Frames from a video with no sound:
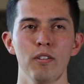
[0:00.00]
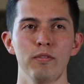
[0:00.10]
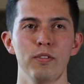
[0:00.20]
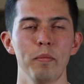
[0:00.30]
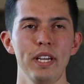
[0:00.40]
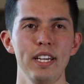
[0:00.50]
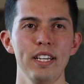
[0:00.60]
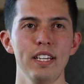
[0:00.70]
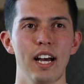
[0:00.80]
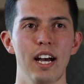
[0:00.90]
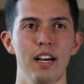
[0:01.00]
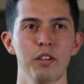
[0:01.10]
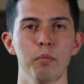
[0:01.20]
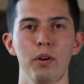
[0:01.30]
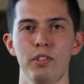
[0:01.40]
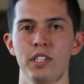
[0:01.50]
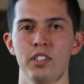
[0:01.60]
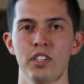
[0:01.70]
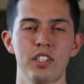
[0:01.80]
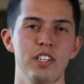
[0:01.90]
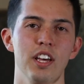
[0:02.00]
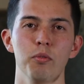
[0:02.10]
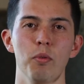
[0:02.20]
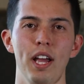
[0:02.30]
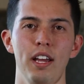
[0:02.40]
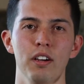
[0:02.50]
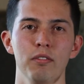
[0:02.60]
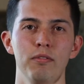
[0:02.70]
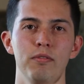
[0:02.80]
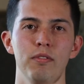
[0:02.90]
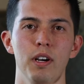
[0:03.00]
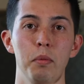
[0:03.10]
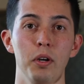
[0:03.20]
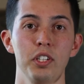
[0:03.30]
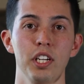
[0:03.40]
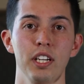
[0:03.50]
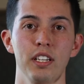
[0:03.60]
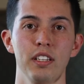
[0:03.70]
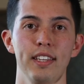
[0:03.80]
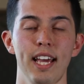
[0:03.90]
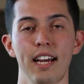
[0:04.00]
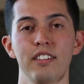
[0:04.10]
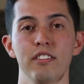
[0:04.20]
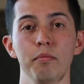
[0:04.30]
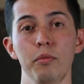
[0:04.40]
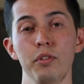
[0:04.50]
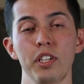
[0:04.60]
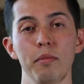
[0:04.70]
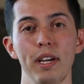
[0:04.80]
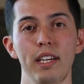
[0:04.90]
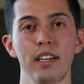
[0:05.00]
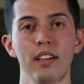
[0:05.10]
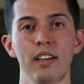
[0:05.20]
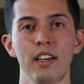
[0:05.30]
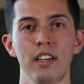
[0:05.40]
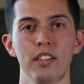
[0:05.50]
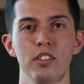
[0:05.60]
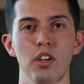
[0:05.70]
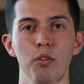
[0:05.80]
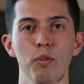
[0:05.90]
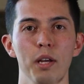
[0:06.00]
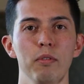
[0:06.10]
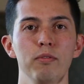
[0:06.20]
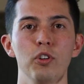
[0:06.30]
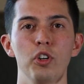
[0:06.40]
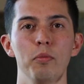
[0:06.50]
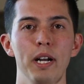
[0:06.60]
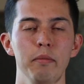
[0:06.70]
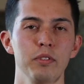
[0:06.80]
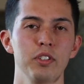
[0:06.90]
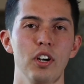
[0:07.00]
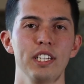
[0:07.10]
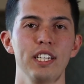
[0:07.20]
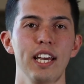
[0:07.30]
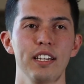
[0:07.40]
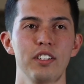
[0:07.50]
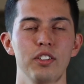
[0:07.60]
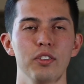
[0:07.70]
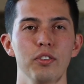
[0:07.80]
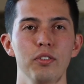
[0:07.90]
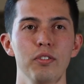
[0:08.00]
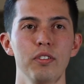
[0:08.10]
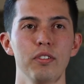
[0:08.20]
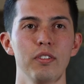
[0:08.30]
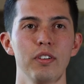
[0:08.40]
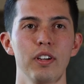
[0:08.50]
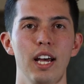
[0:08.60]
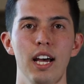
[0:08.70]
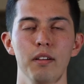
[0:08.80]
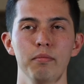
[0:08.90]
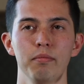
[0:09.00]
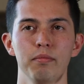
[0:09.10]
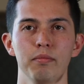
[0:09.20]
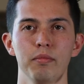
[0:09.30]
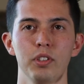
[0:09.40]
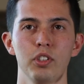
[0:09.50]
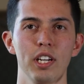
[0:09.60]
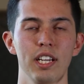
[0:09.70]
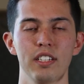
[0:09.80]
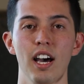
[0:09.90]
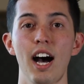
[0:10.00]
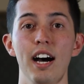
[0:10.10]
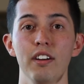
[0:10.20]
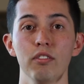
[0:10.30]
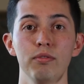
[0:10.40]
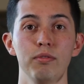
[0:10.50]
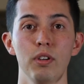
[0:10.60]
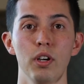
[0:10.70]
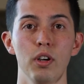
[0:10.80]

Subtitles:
For me, composing is just another way of approaching the act of music making. So when I perform, I'm trying to get to the heart of